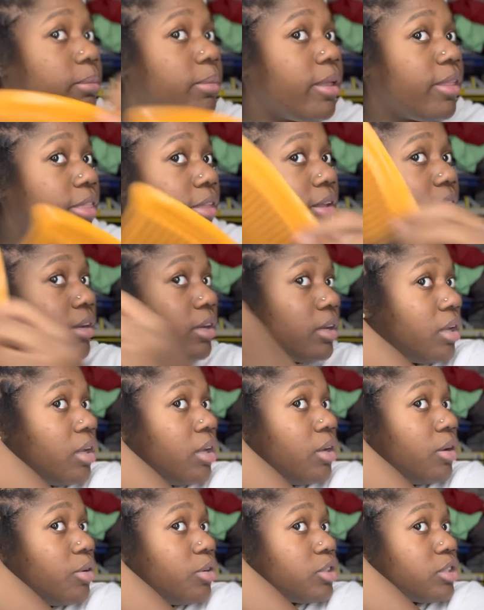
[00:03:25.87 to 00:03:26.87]
method.
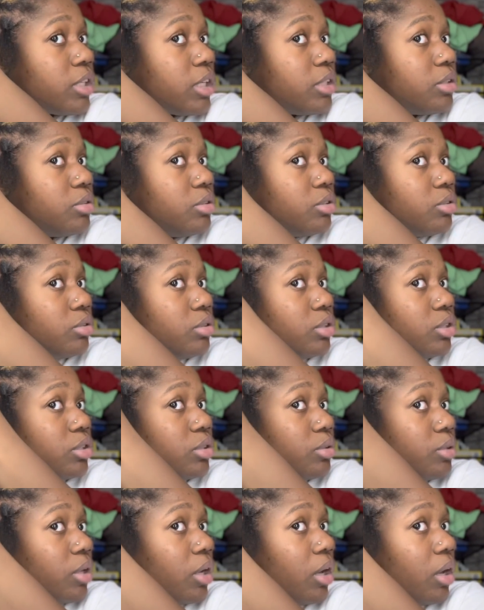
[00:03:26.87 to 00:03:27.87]
Or should I just do
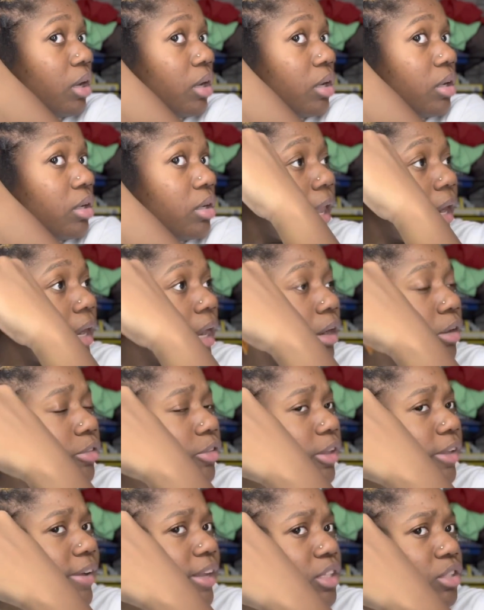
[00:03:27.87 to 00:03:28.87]
2, y'all? And I don't
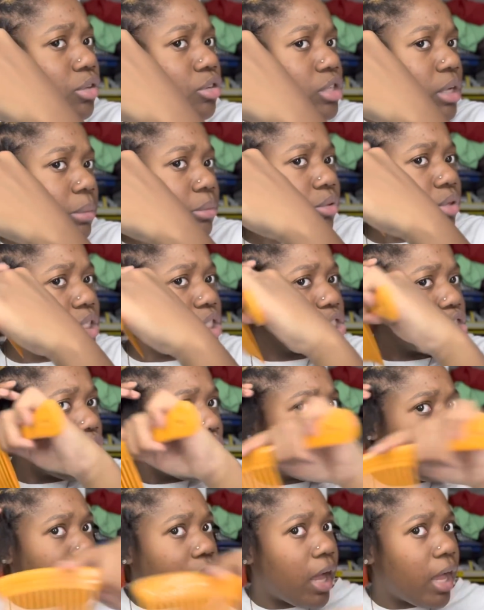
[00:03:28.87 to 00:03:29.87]
think I told you, I'm doing
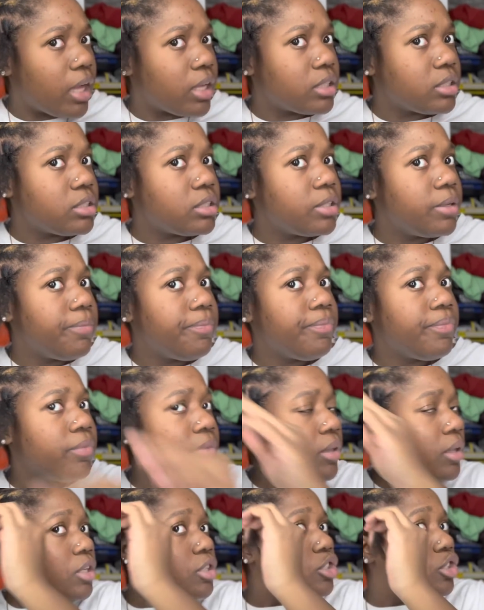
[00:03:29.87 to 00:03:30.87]
soft locks.
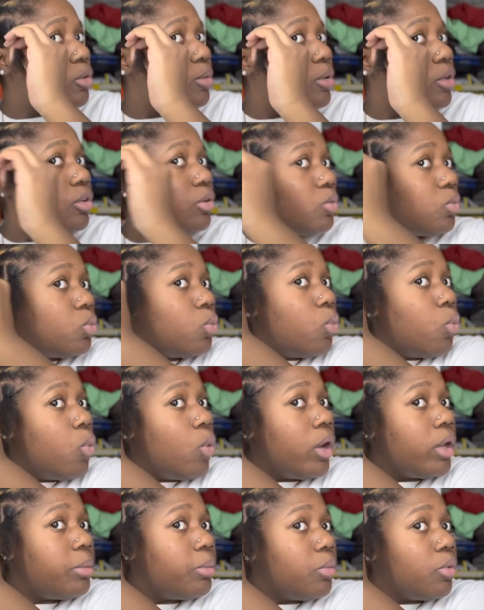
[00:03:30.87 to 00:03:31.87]
So I'm gonna do
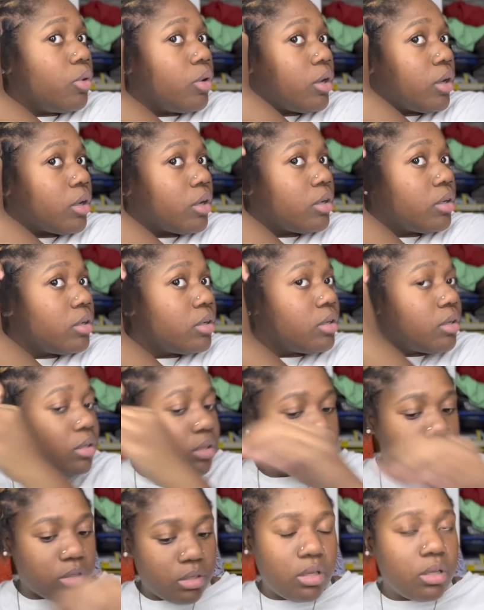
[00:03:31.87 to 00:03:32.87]
one more.
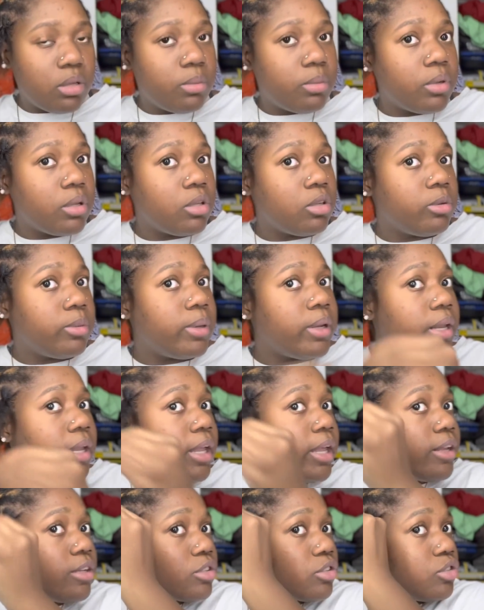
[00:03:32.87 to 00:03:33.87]
A little bit of
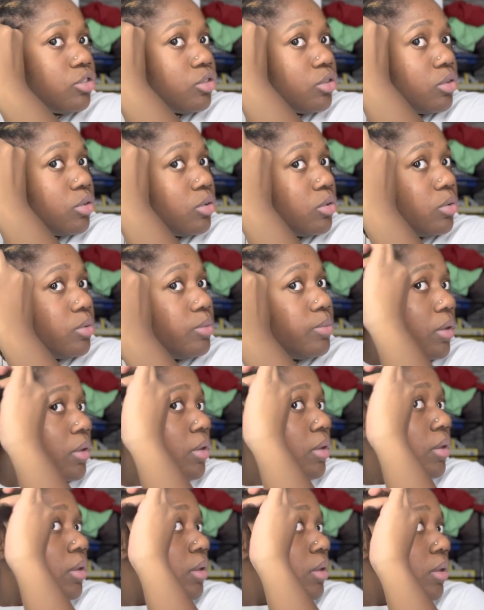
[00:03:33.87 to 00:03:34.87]
edge control.
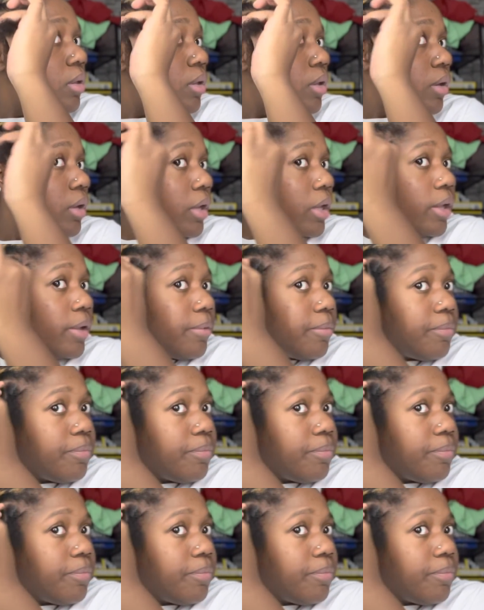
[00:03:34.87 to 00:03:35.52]
Okay.